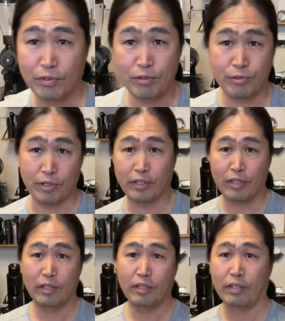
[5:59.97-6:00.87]
who use it
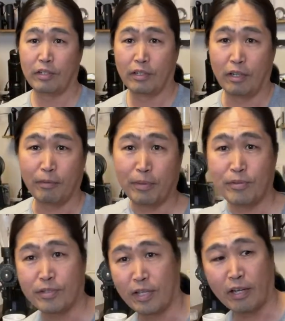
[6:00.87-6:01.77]
up in
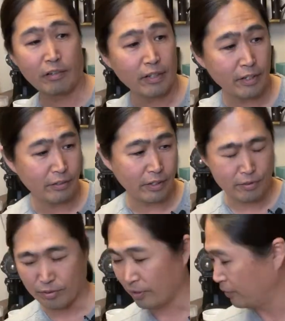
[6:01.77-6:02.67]
Seattle area.
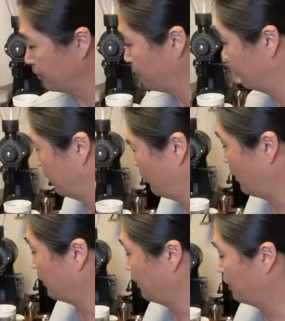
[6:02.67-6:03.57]
So you know
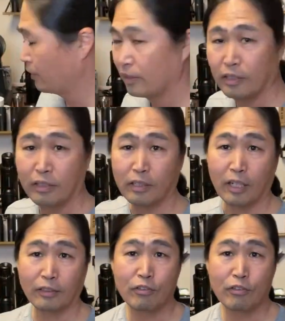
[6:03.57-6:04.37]
what? I do